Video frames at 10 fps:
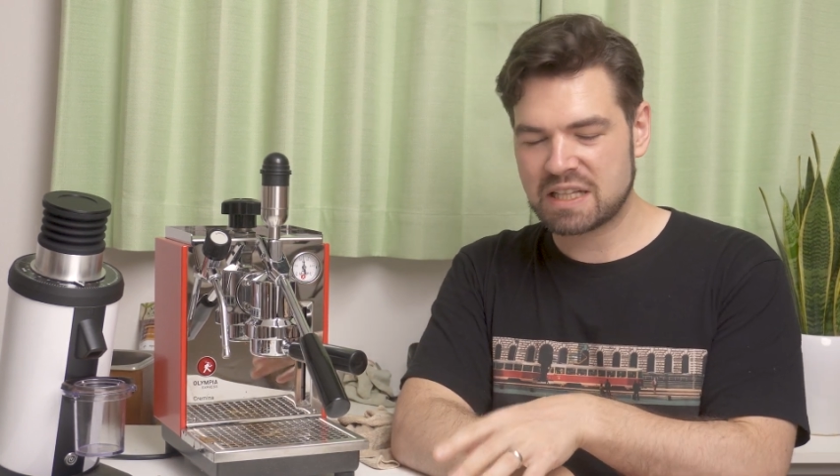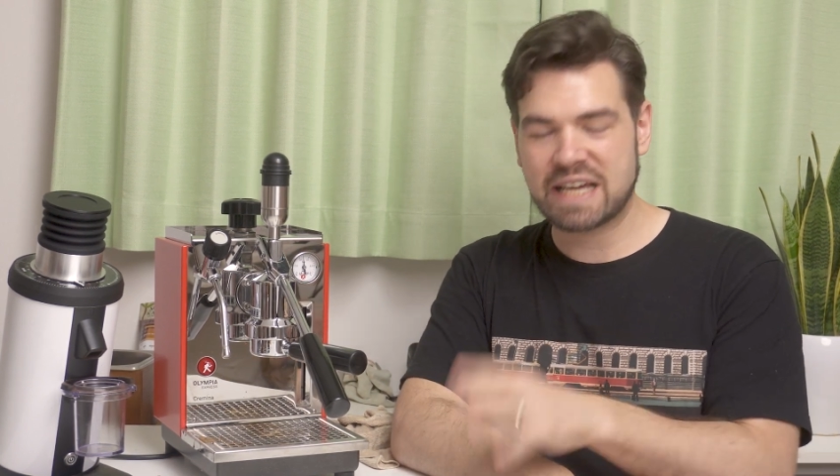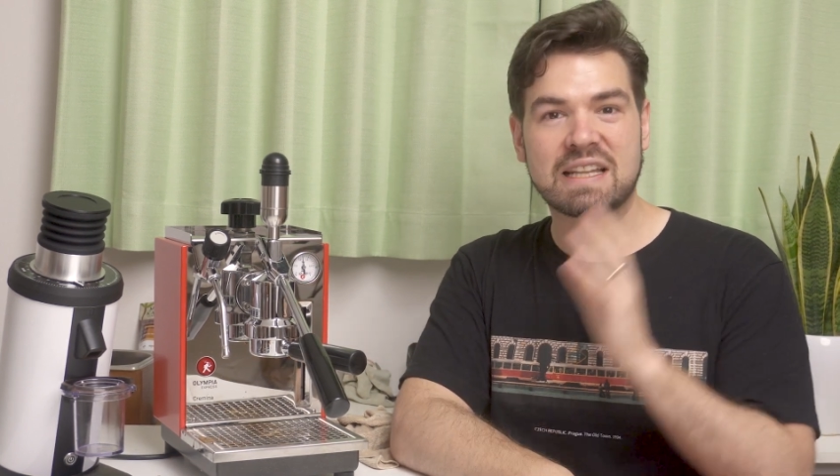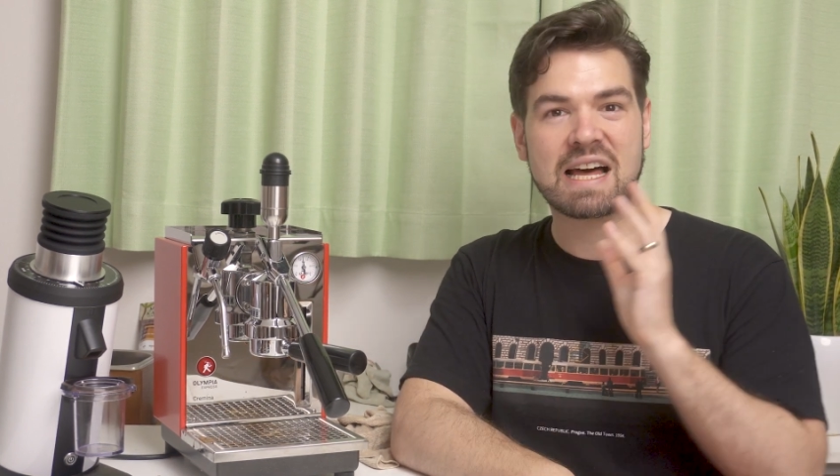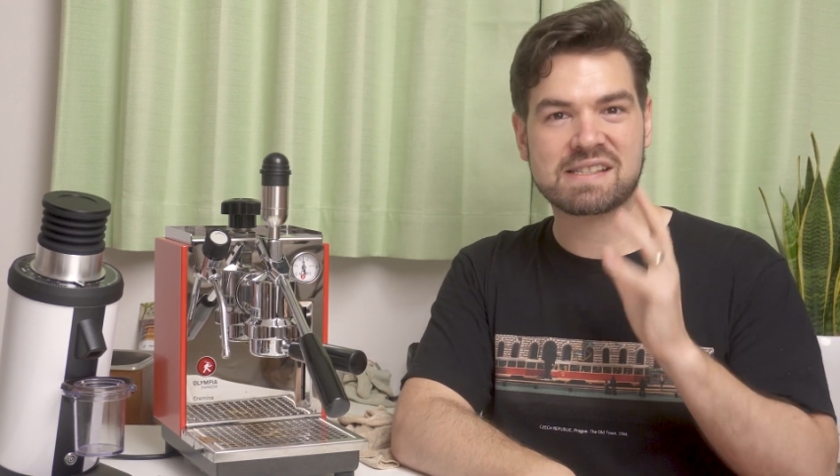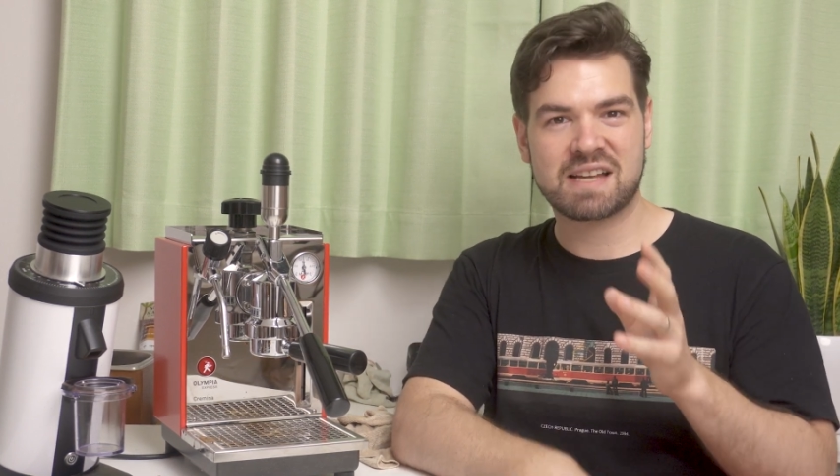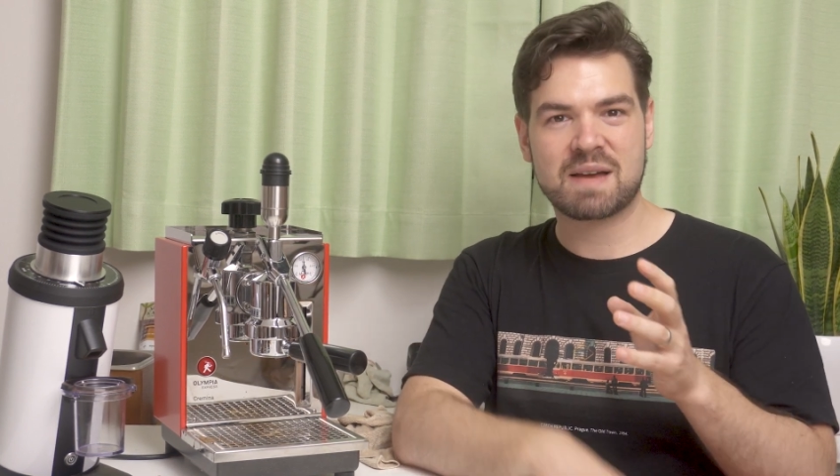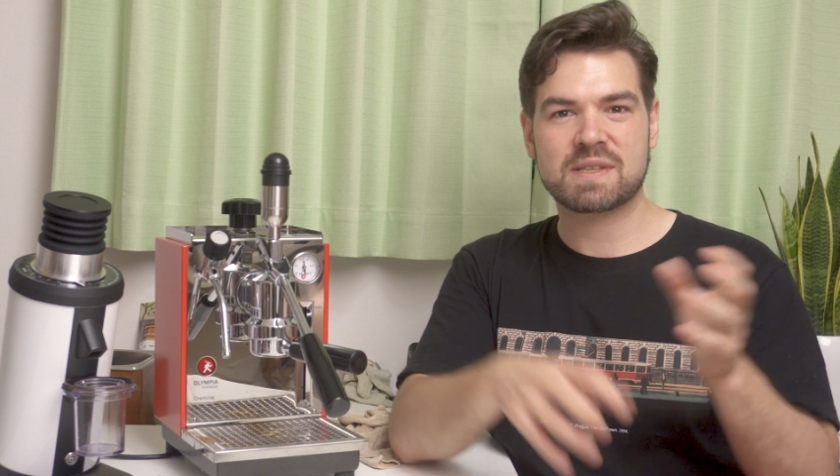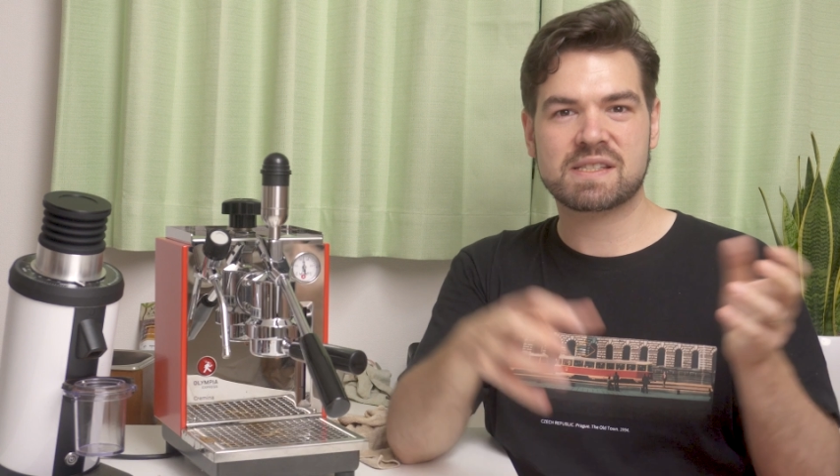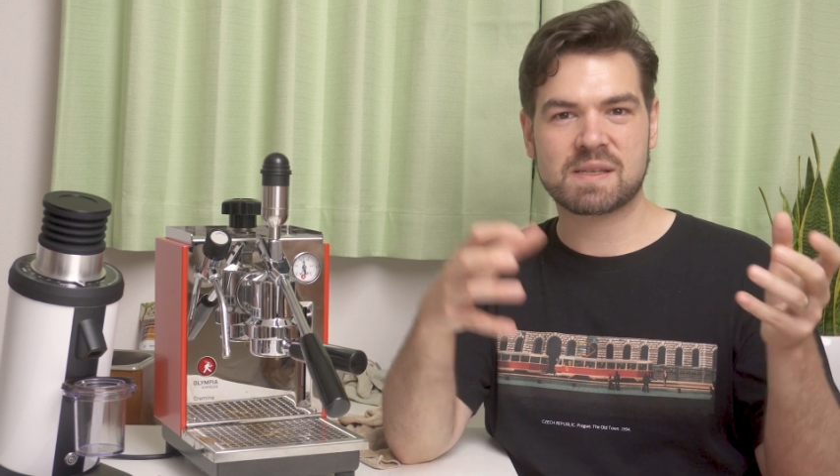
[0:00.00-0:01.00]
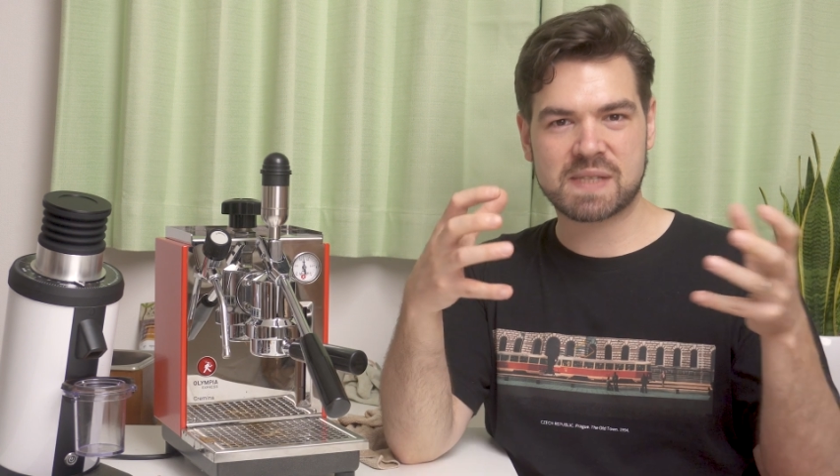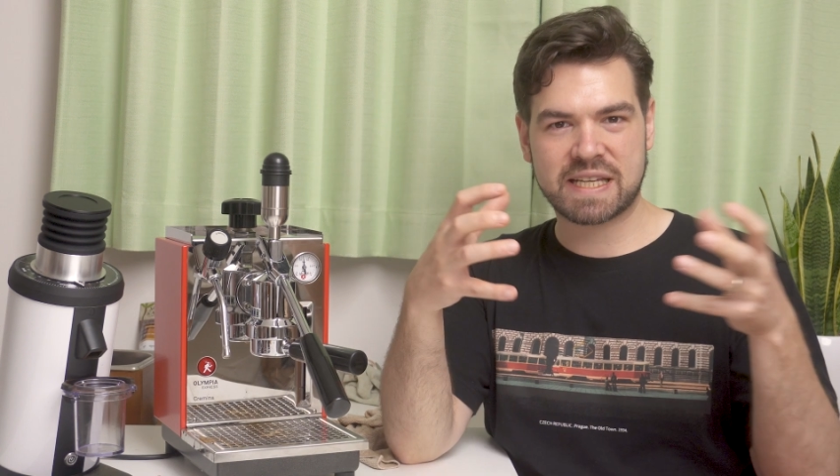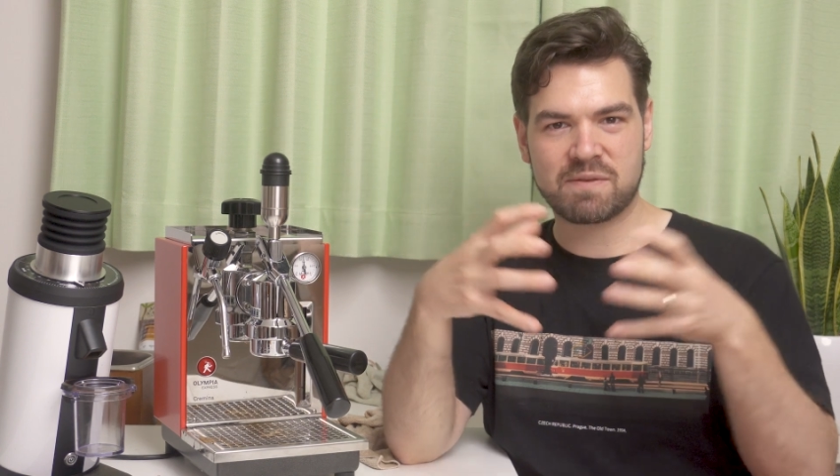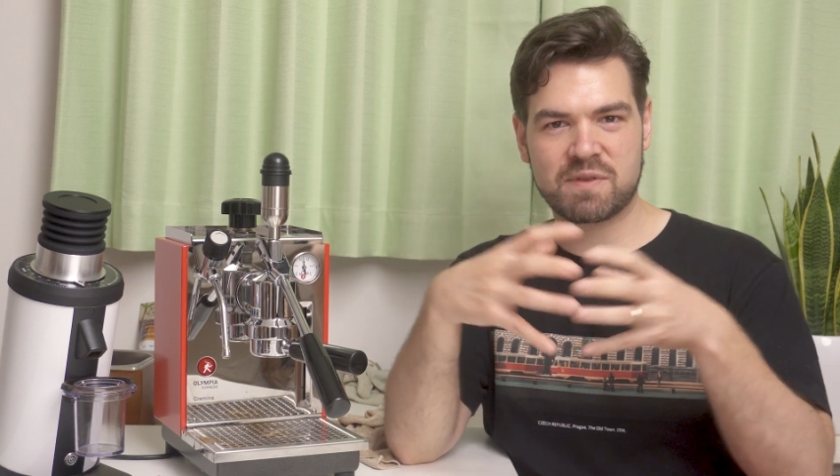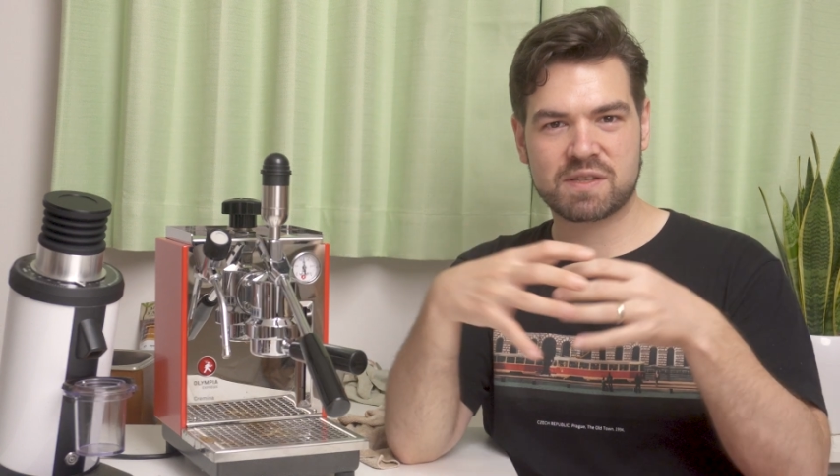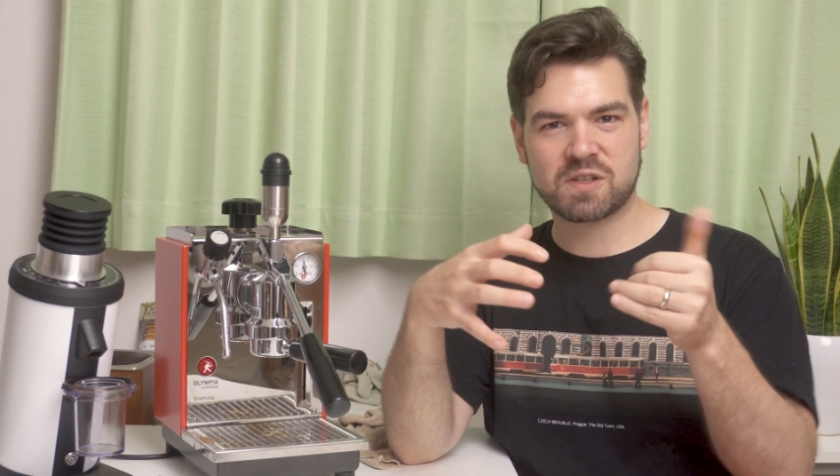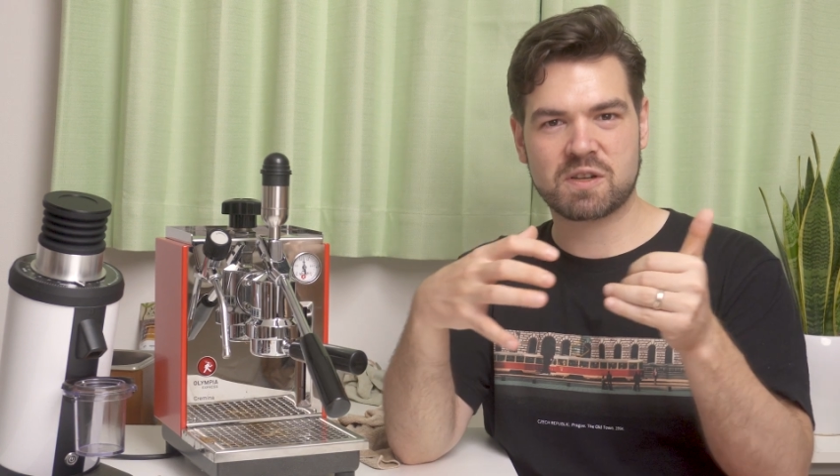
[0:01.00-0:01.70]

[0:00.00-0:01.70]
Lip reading: Like last time, it seems like everything's